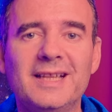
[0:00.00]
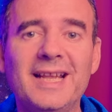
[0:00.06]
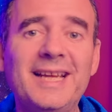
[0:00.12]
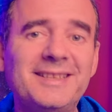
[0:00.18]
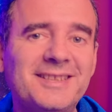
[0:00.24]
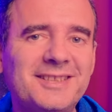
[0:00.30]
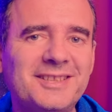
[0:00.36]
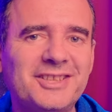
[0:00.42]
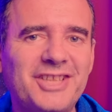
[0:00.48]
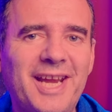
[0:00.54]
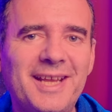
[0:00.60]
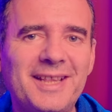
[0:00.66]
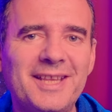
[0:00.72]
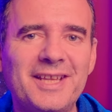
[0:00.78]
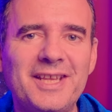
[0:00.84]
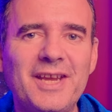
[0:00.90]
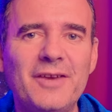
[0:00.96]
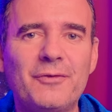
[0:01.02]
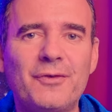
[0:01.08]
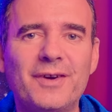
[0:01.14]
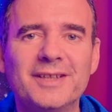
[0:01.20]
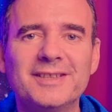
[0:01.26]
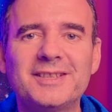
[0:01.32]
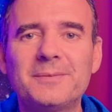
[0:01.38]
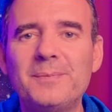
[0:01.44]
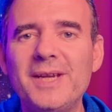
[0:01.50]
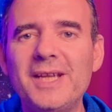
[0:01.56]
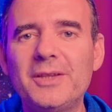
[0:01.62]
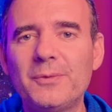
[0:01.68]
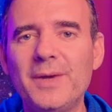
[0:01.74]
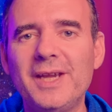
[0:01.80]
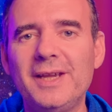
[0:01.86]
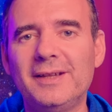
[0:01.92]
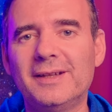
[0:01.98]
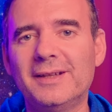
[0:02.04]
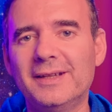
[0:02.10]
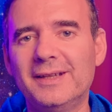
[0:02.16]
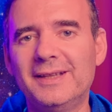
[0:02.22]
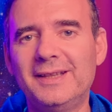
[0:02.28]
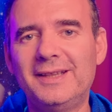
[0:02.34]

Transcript: Let's check the difference between